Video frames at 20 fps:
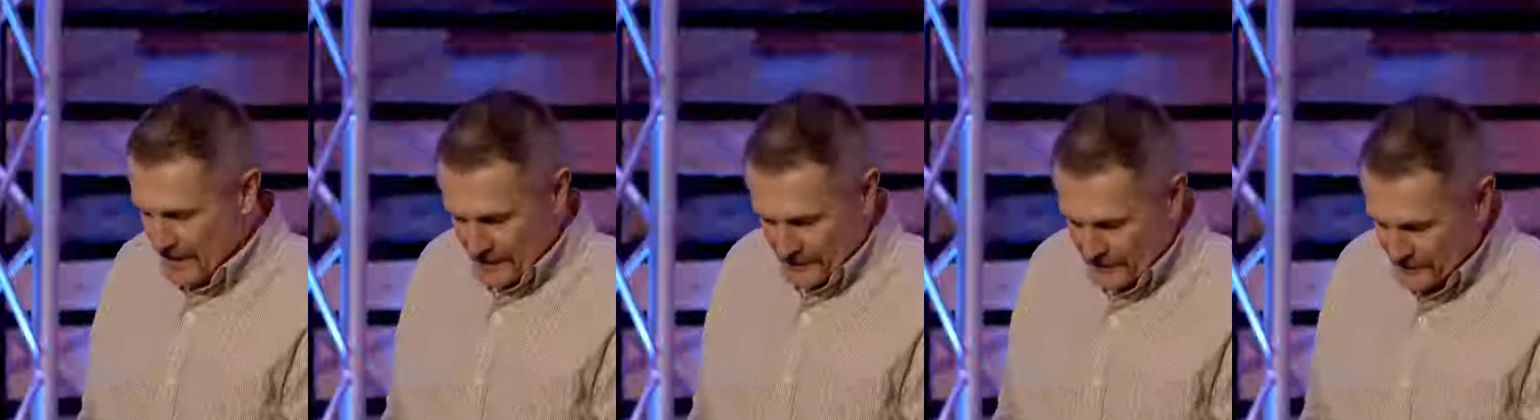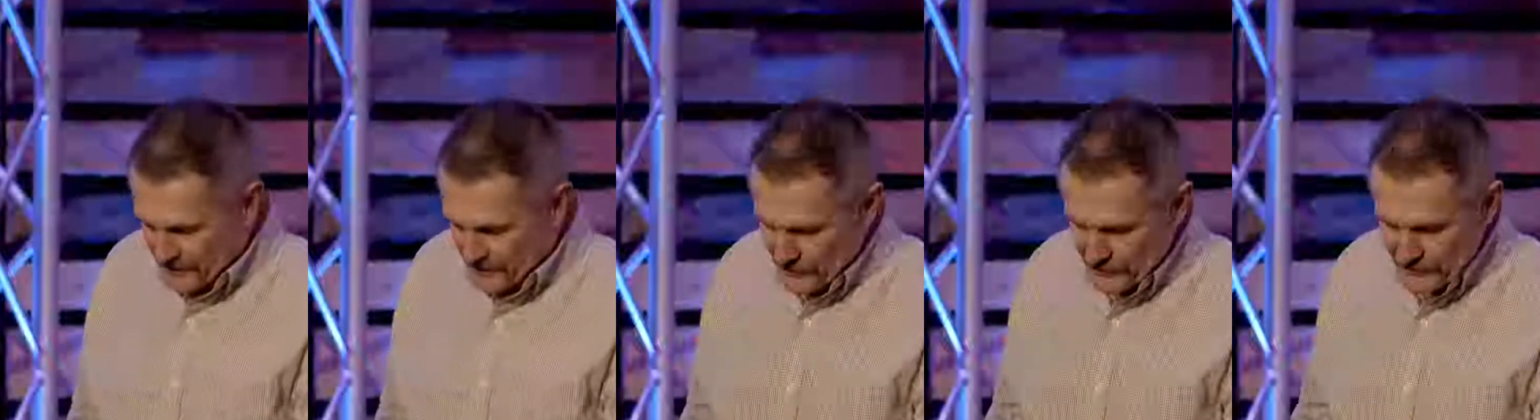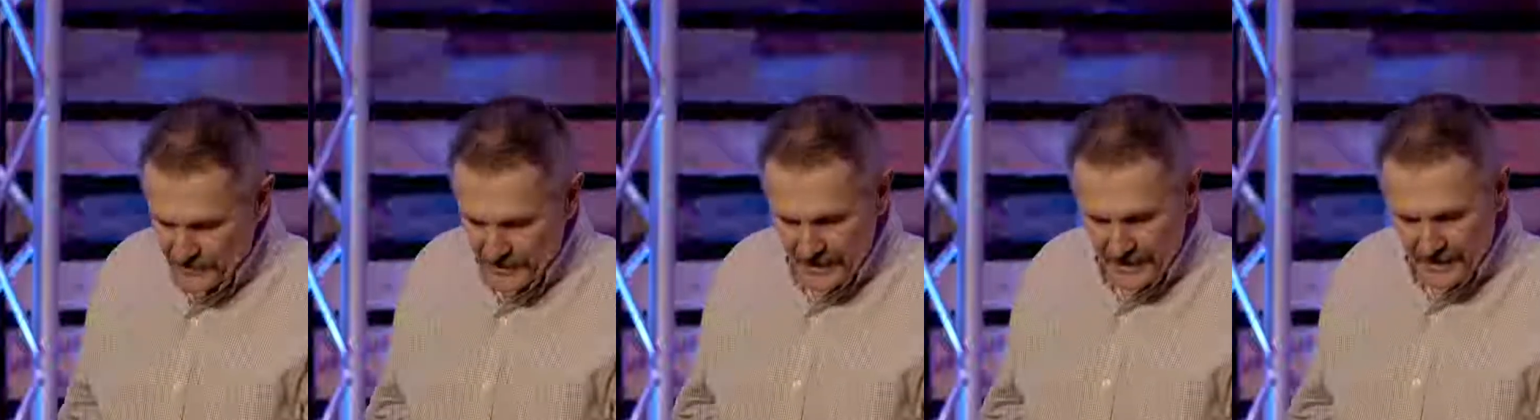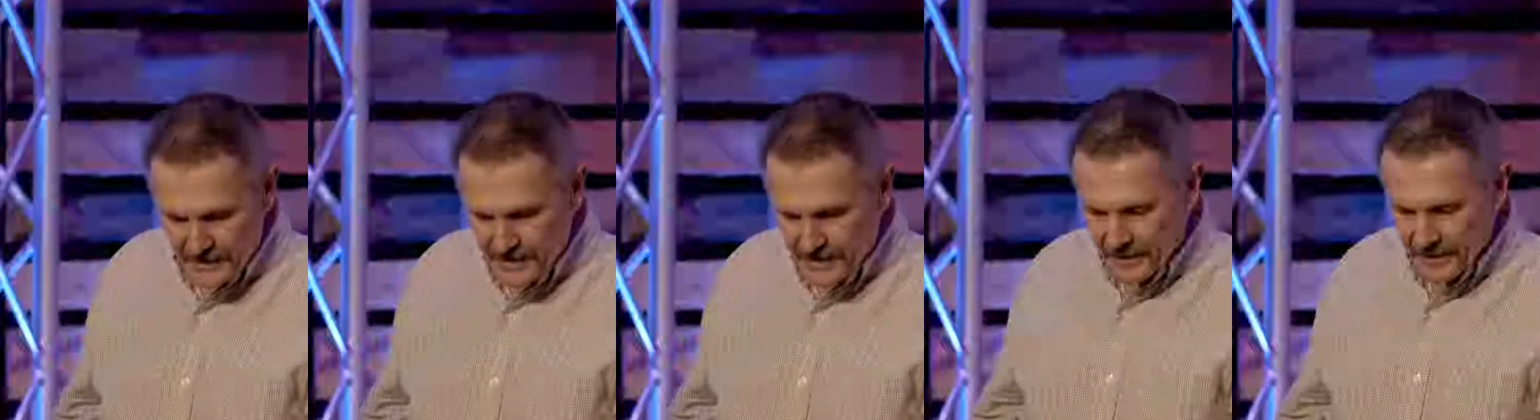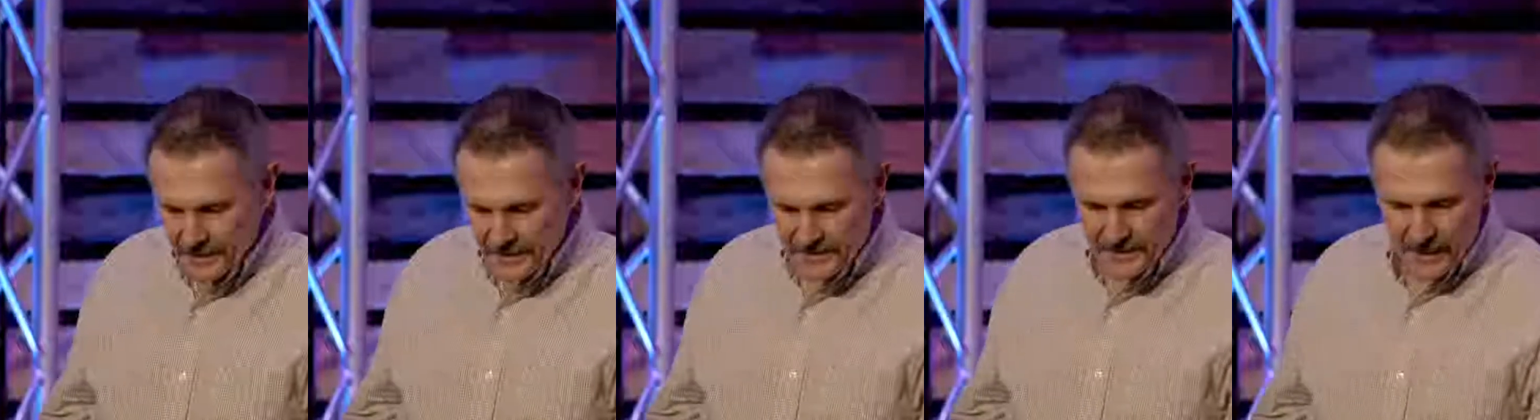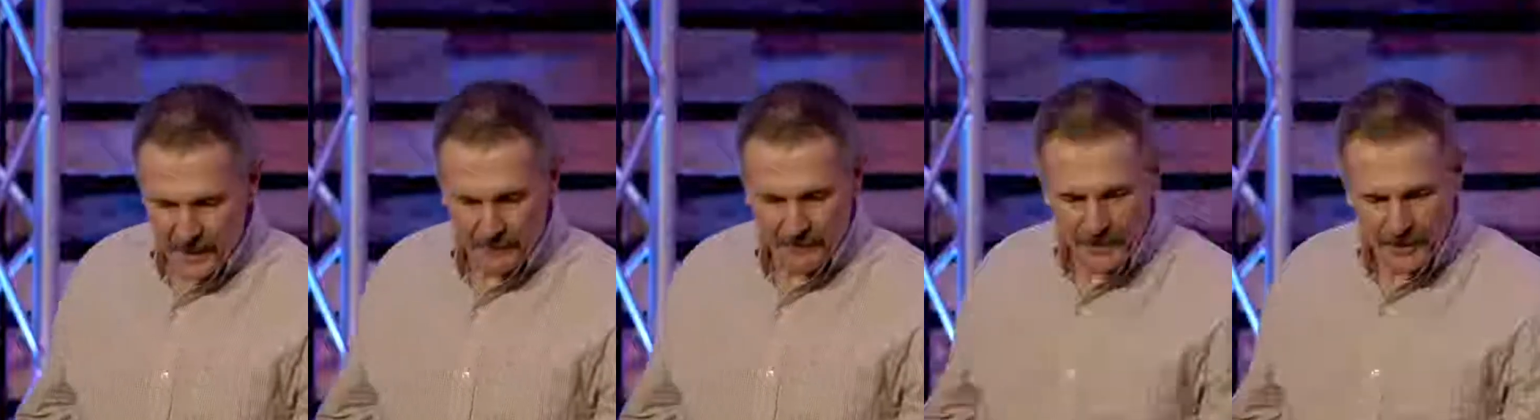Because usually it's in this
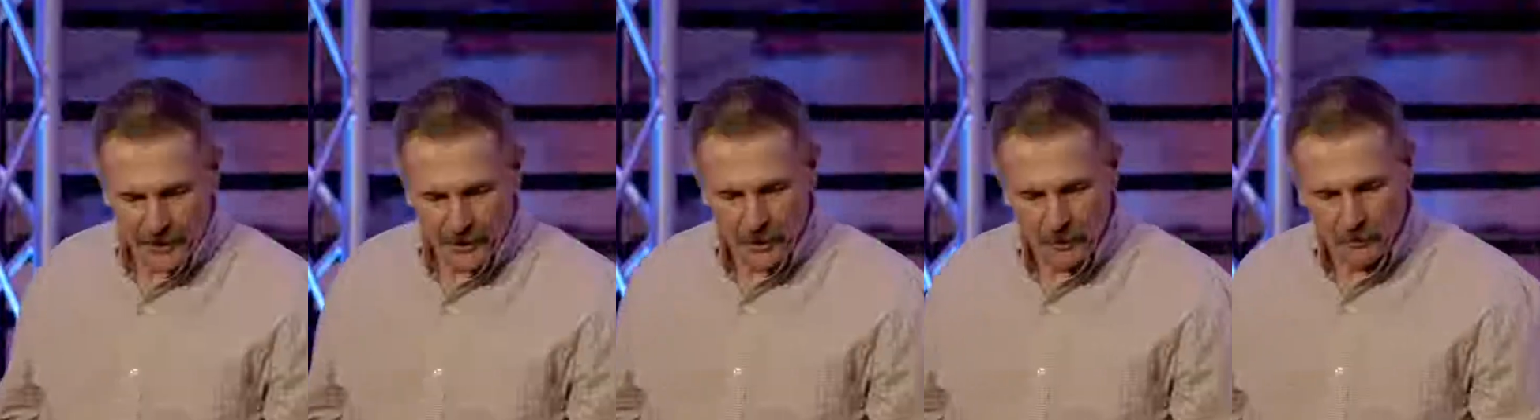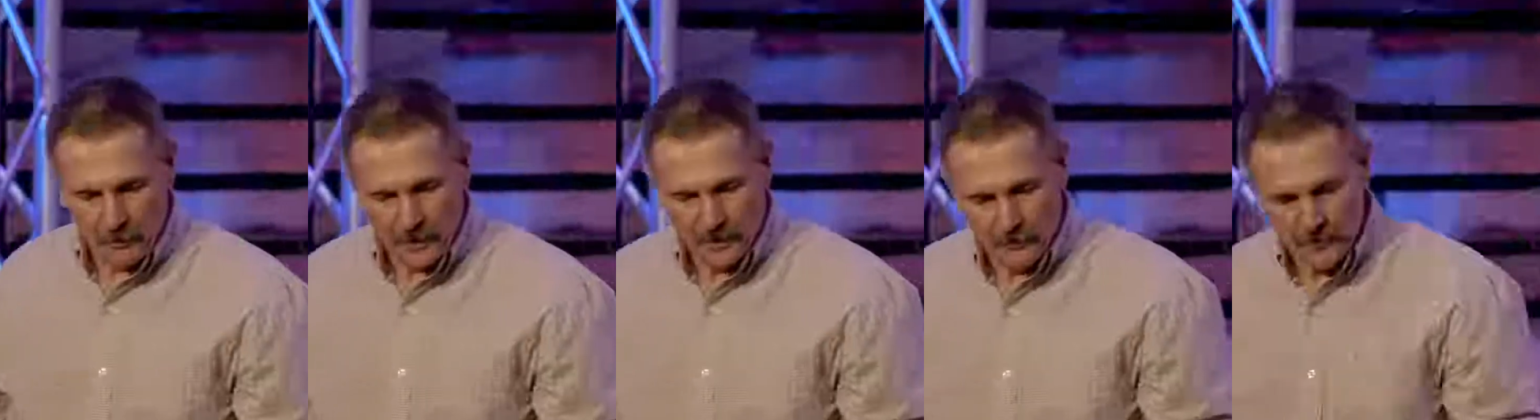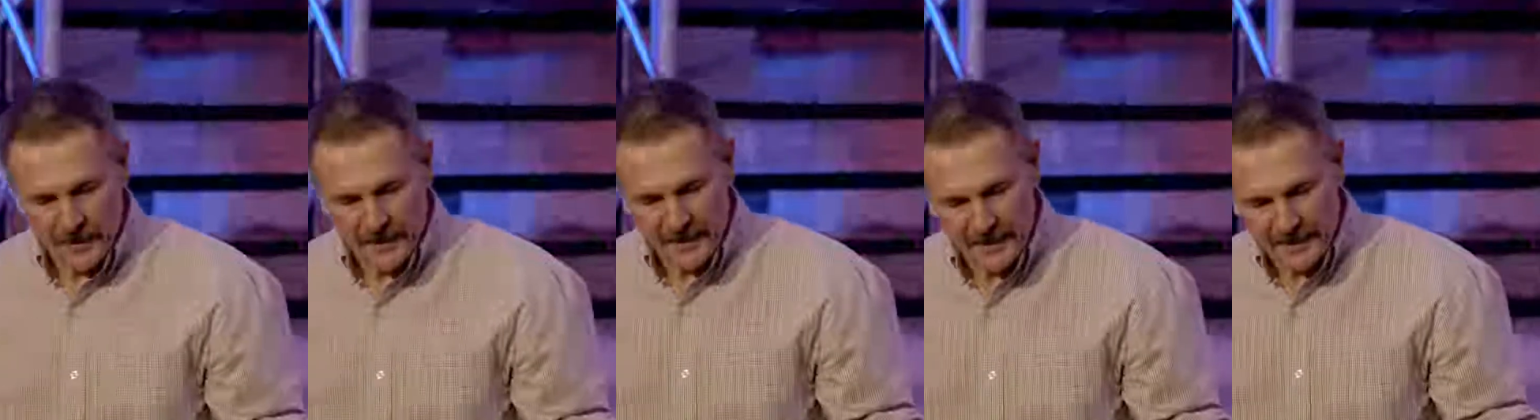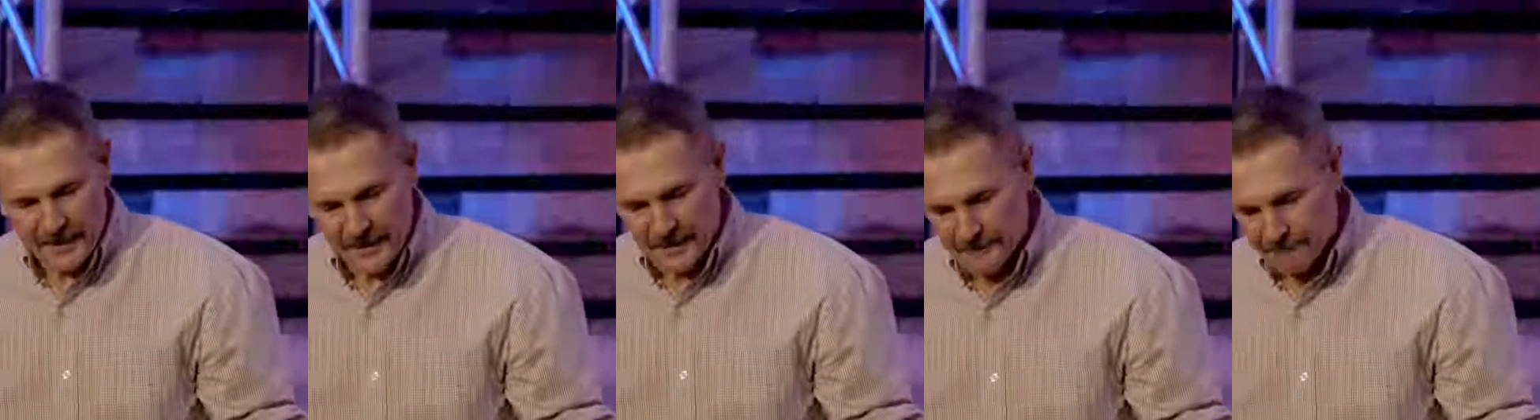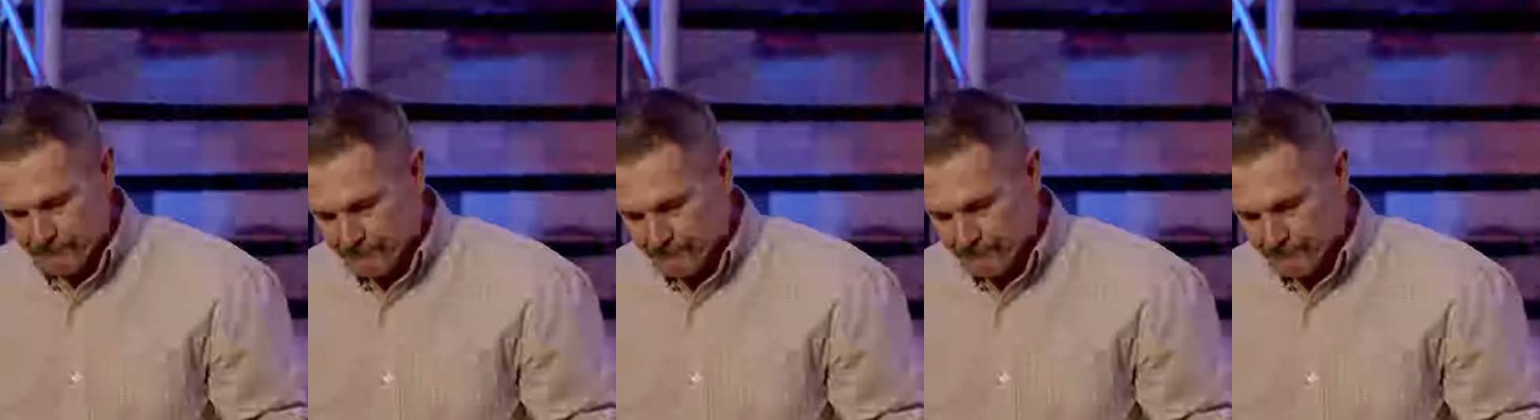time of year where we